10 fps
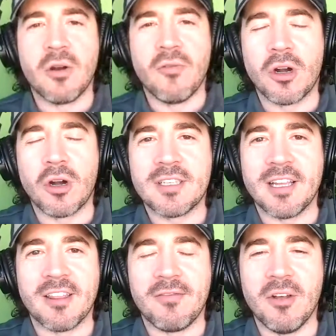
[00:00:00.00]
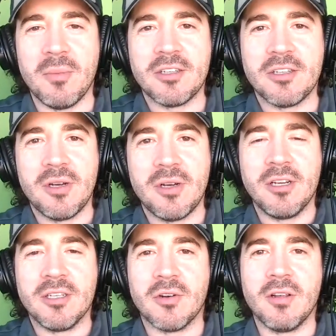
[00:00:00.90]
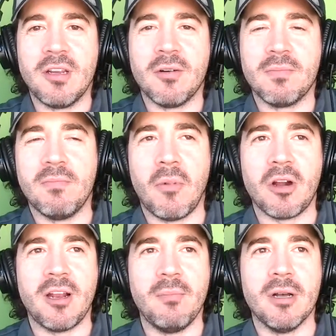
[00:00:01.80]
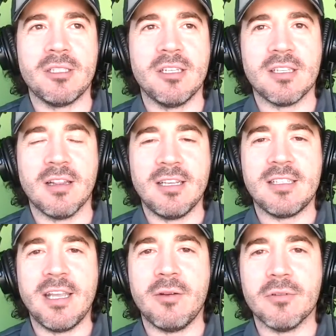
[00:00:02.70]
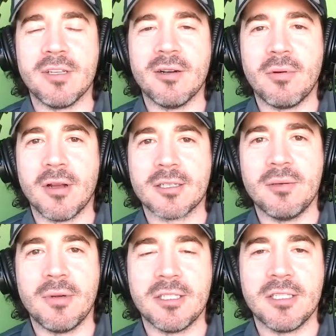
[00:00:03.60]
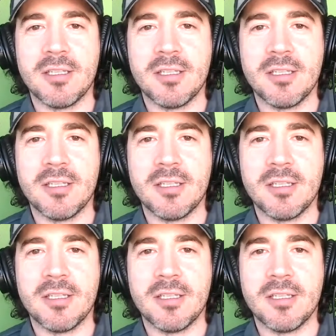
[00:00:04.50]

of works like the film industry, where your marketing budget is at least equal to your production budget.